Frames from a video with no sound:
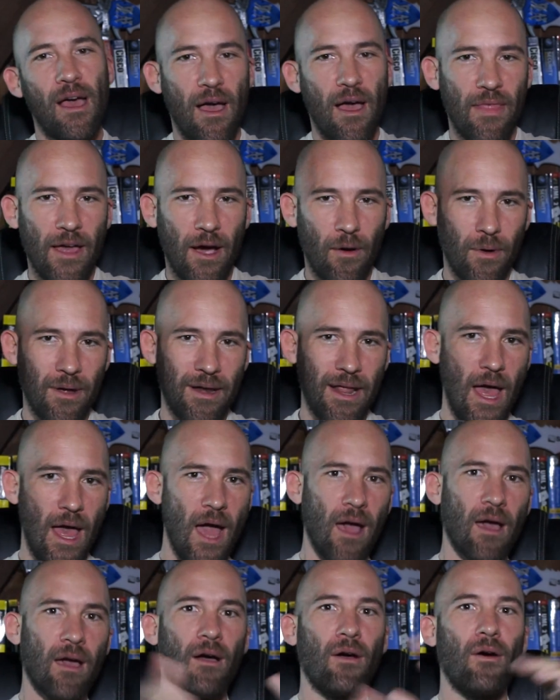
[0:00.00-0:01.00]
And that would
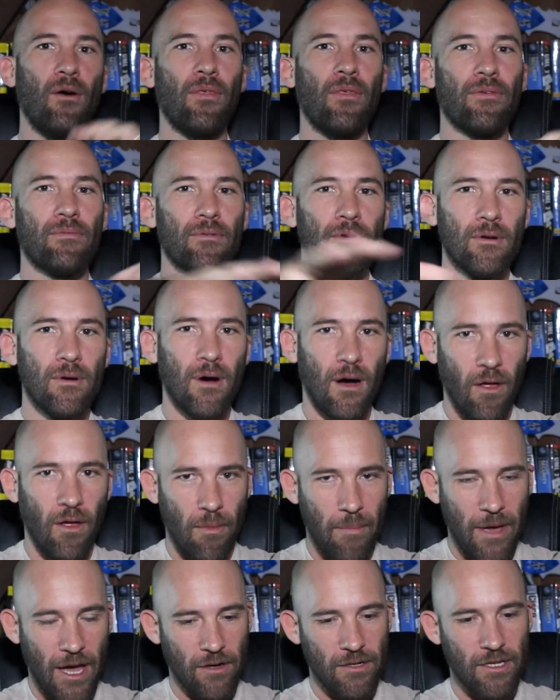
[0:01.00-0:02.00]
echo through all the
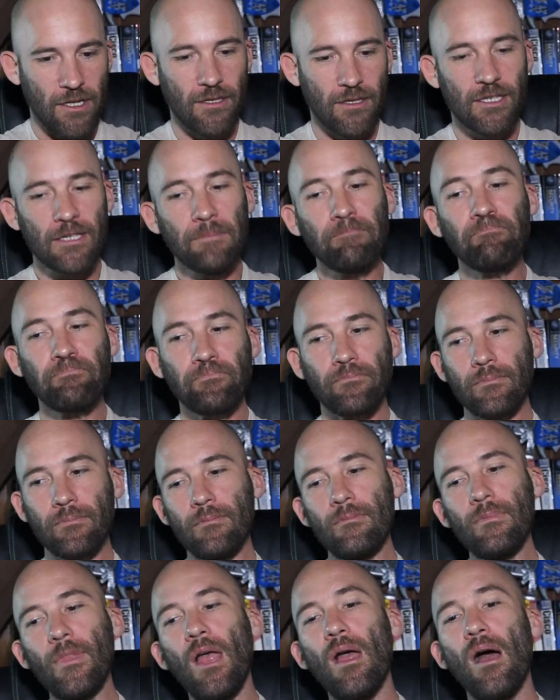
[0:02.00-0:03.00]
mountains.
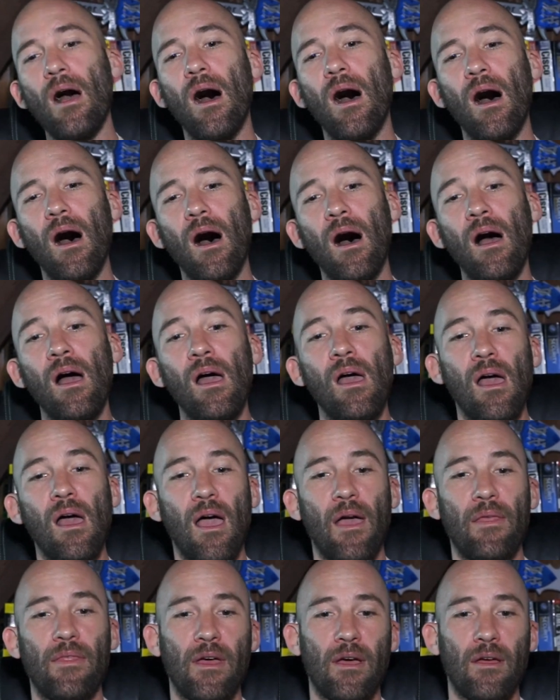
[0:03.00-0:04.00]

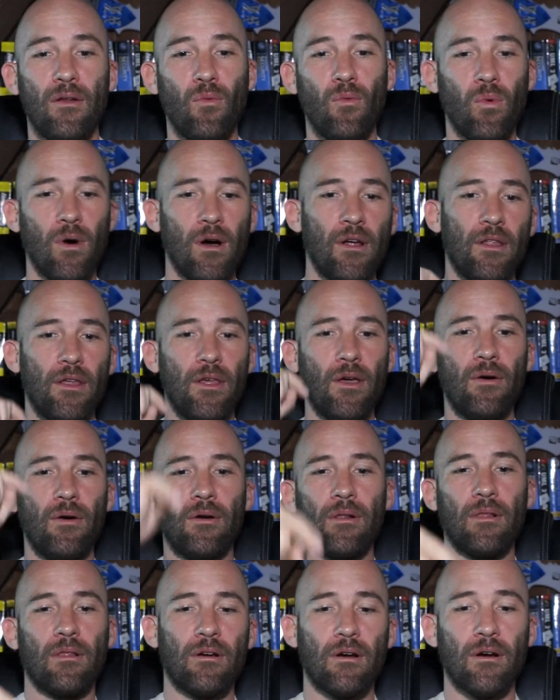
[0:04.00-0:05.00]
And then one
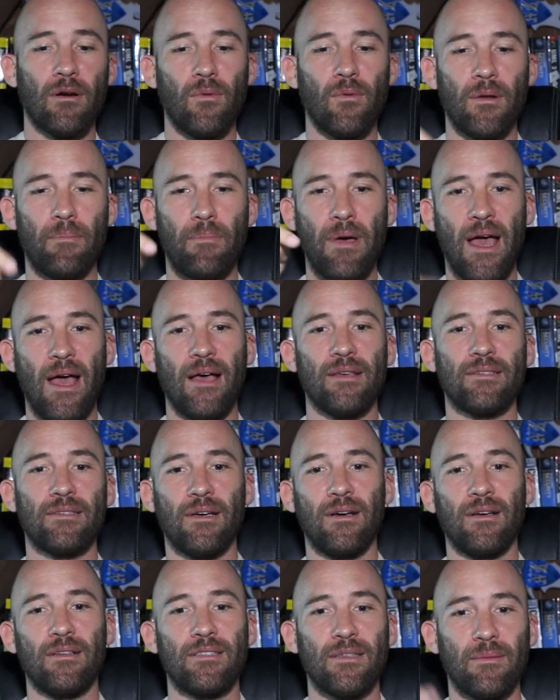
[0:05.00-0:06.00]
yodeler would pass
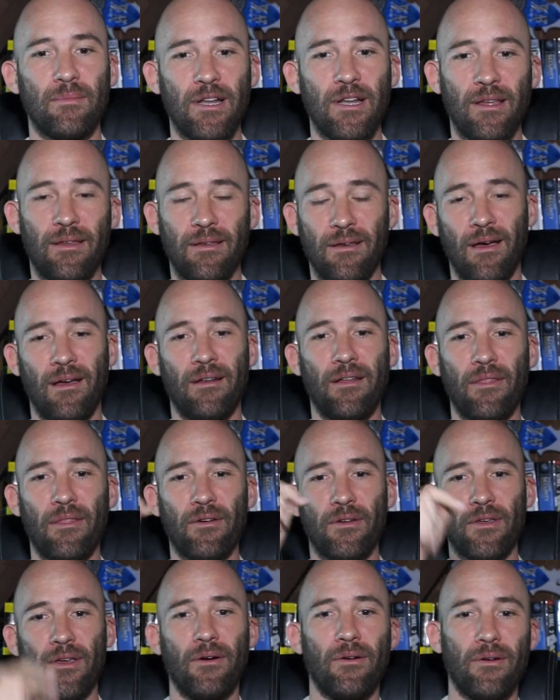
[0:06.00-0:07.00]
on
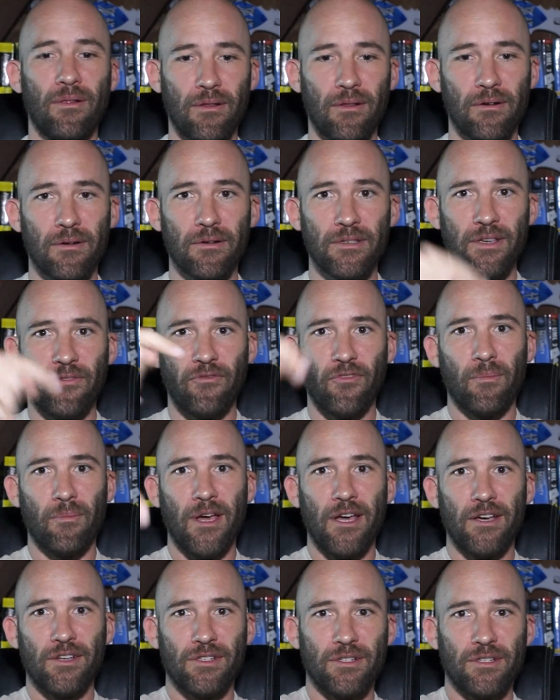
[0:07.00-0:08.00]
another yodeler's
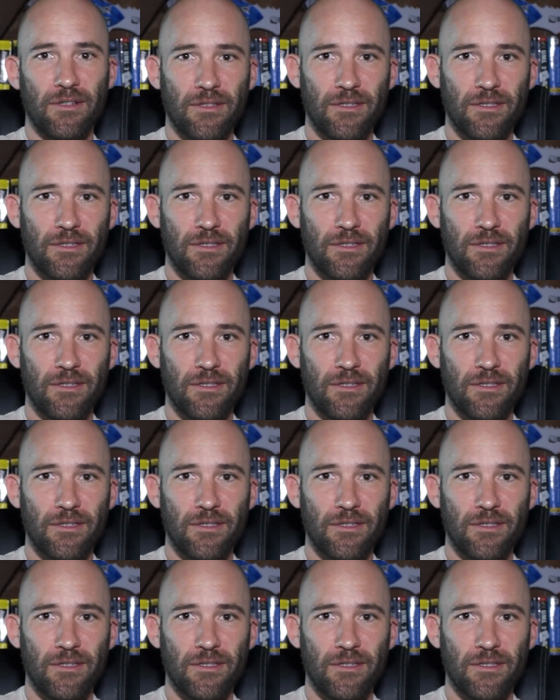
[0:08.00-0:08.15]
information.